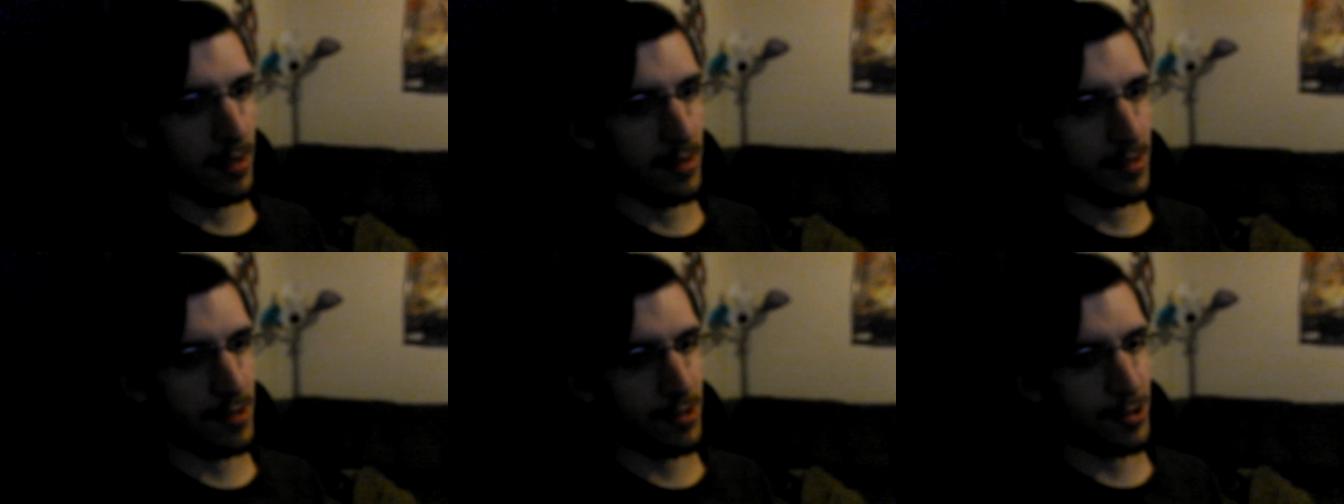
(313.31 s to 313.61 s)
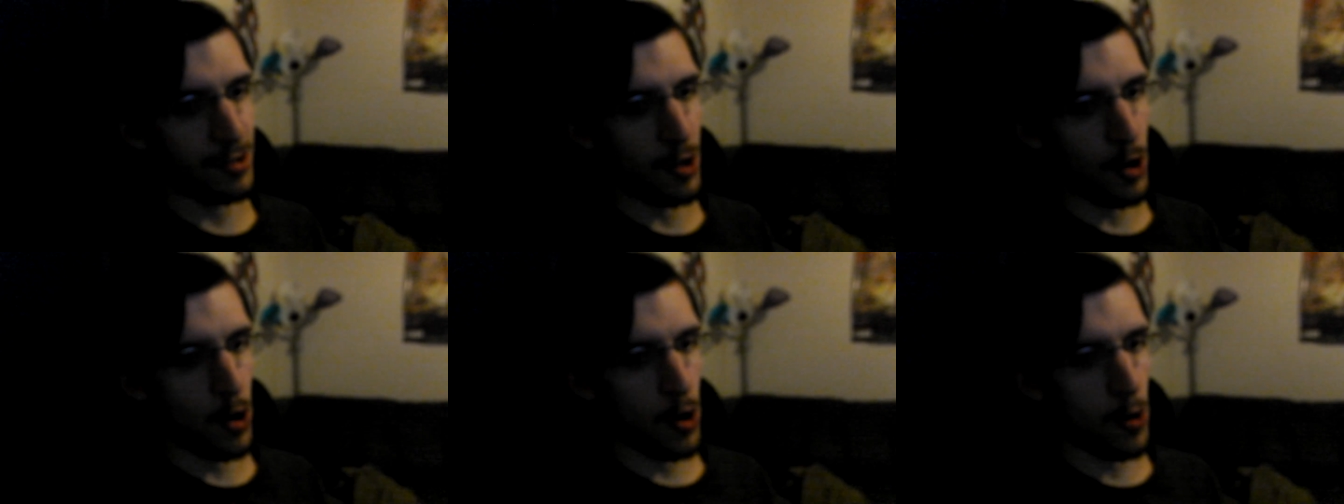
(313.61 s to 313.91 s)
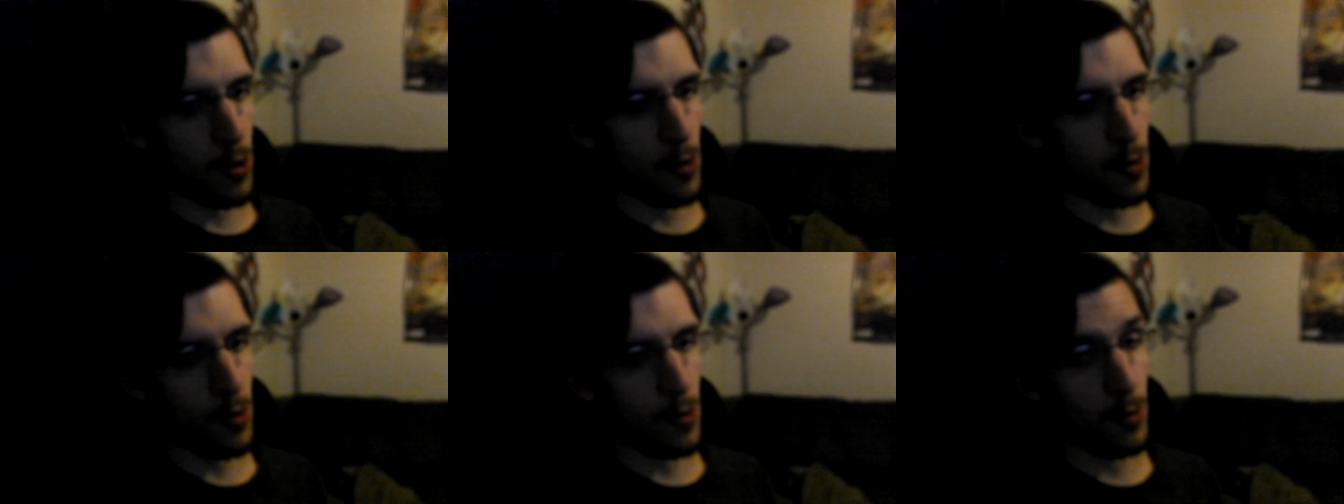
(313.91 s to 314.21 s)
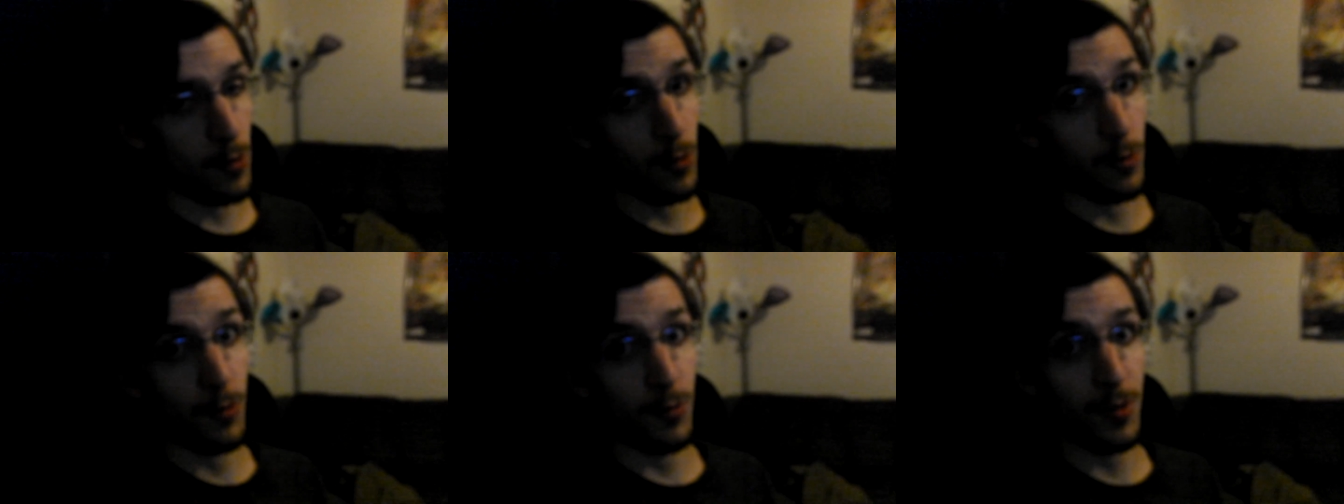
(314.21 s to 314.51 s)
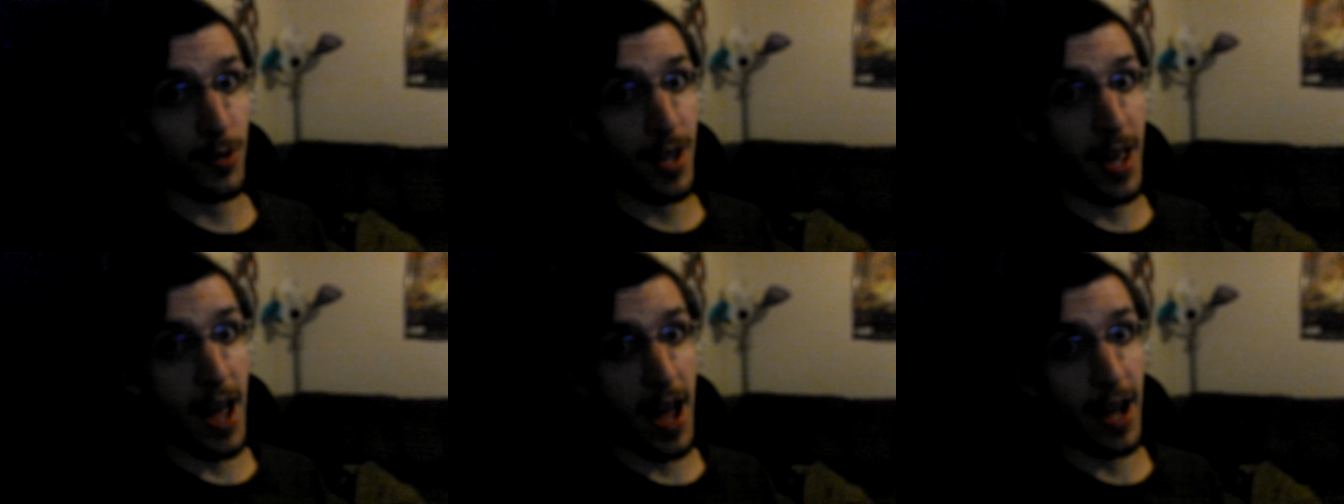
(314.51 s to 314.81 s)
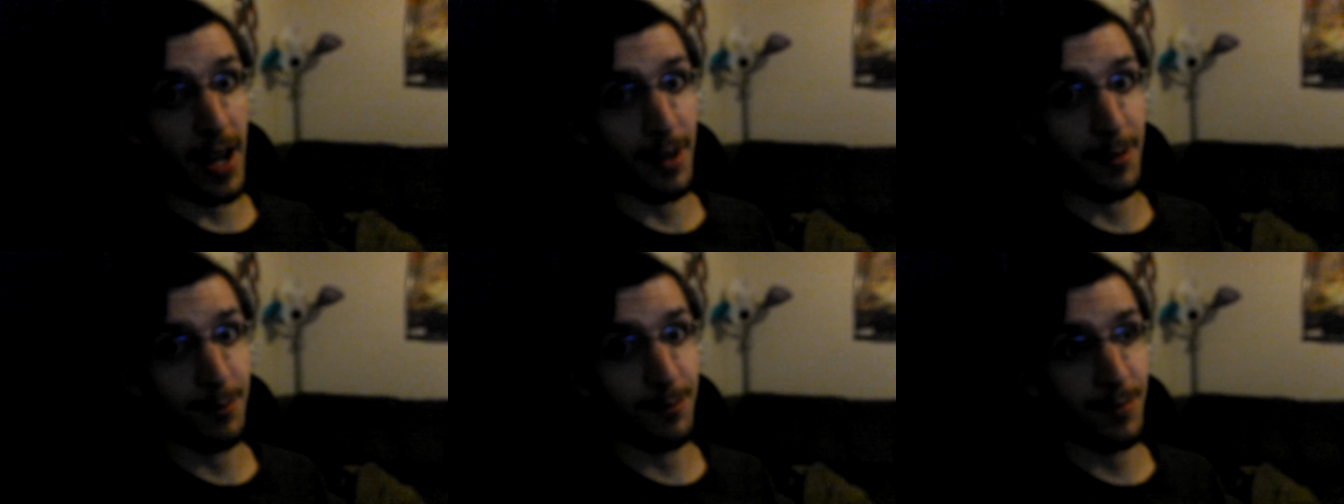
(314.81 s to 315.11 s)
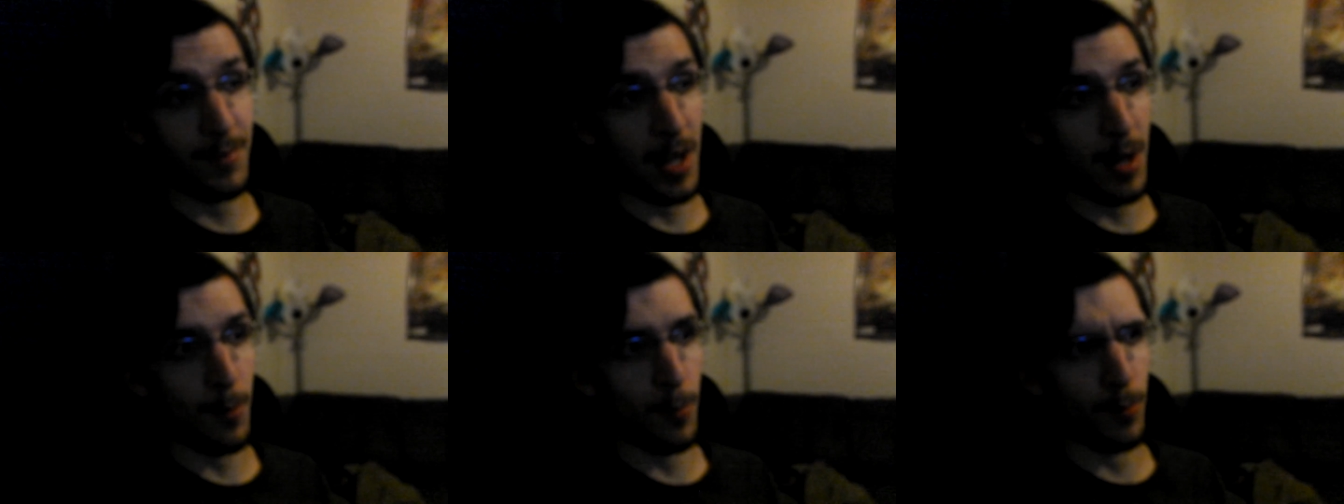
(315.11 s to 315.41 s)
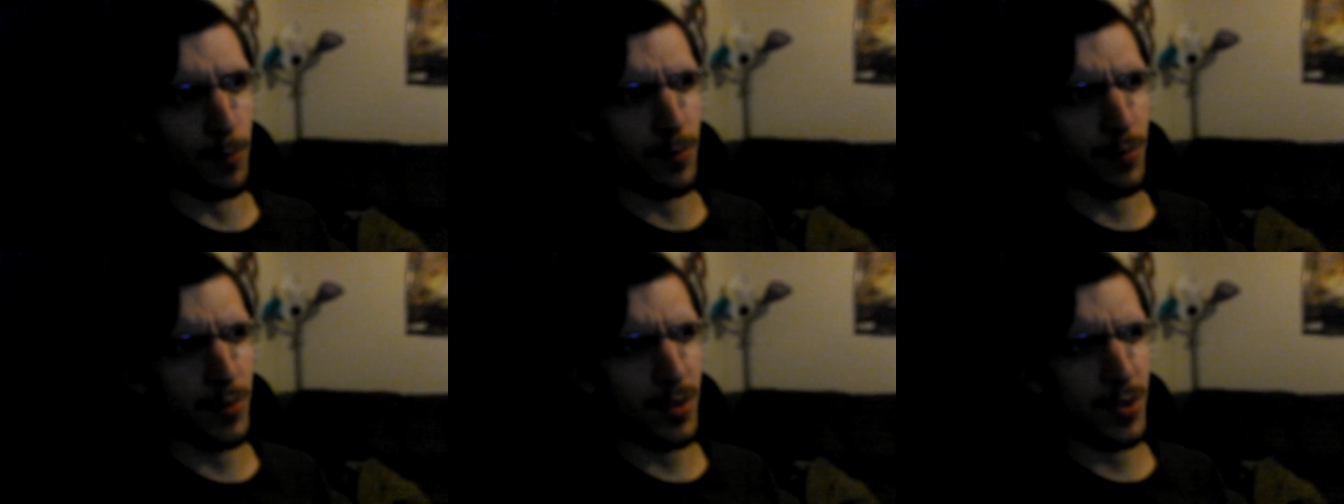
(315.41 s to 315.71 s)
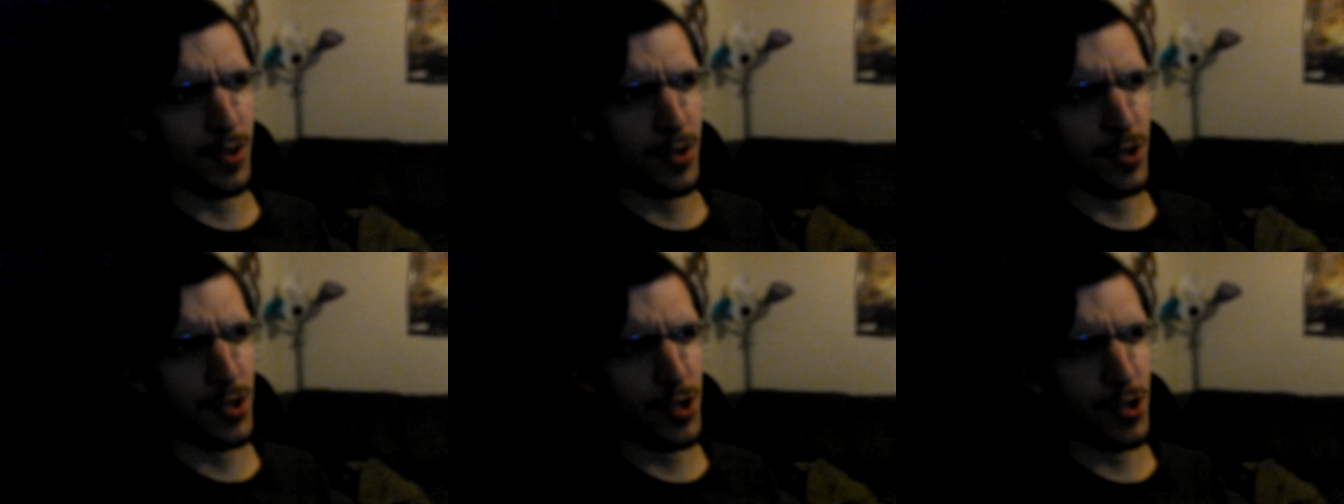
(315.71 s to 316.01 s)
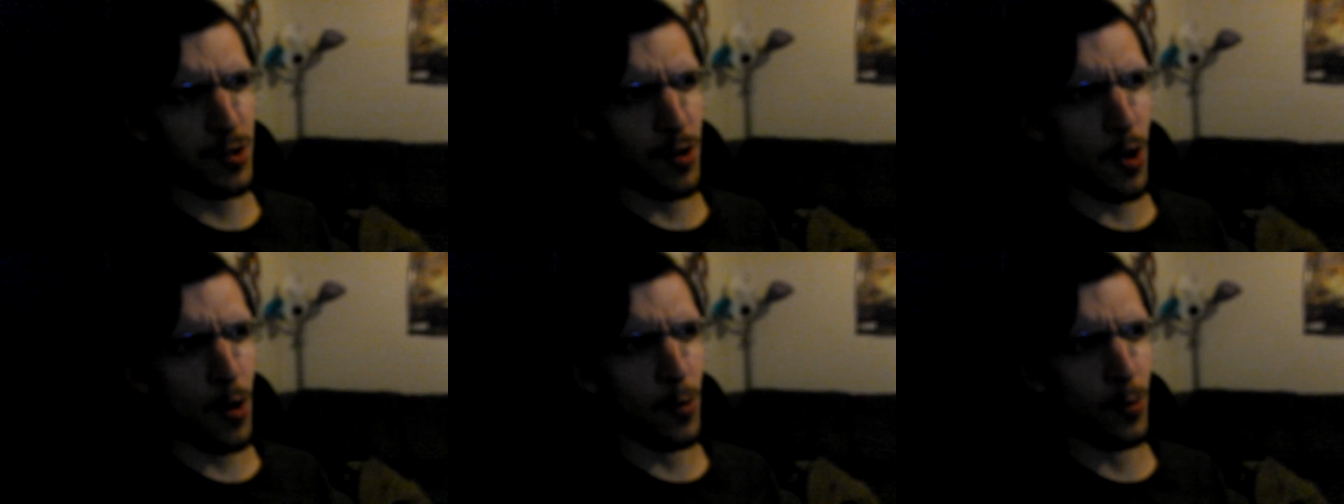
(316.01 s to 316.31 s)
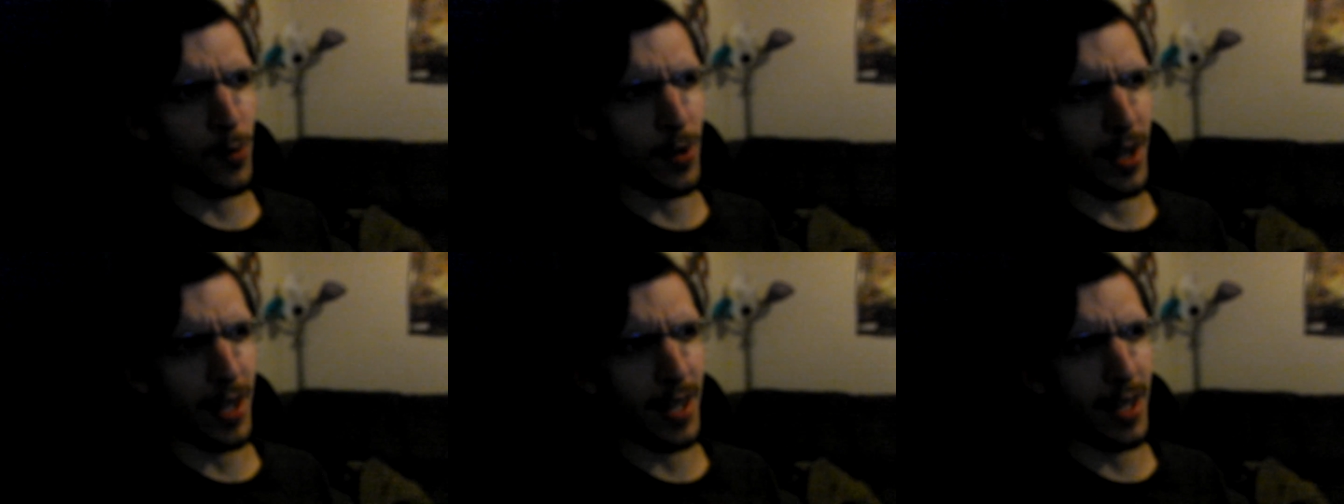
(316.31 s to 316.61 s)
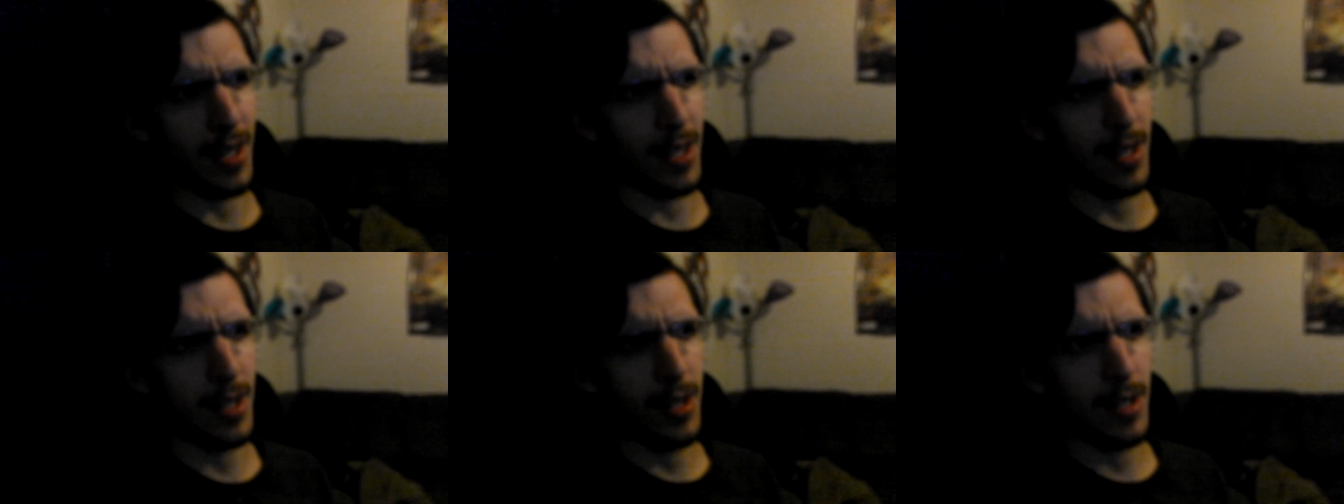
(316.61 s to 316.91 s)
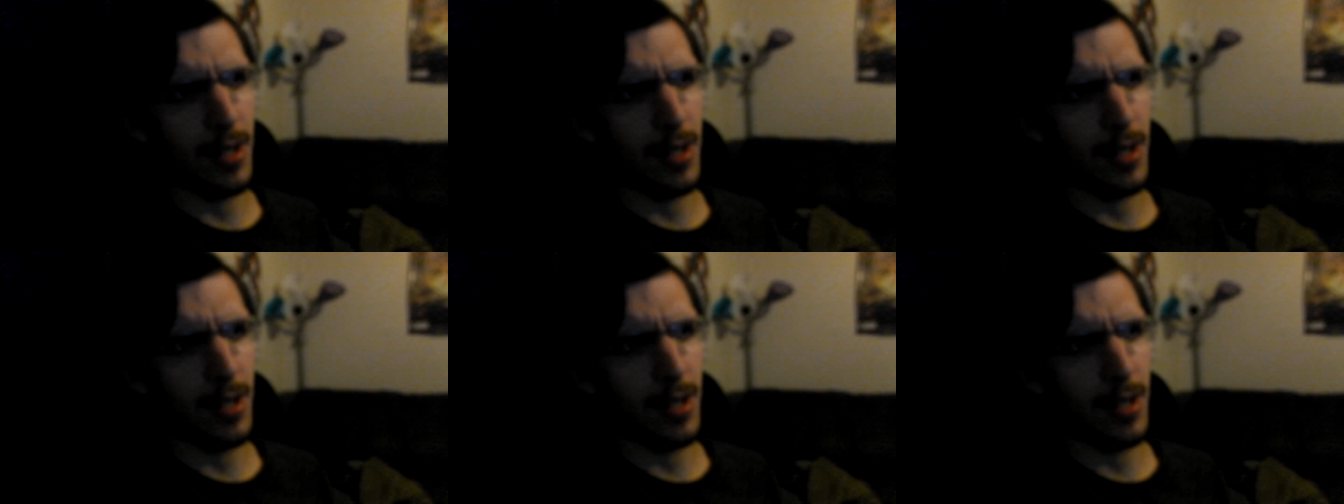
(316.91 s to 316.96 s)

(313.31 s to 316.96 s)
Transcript: So yeah, I'm slowly,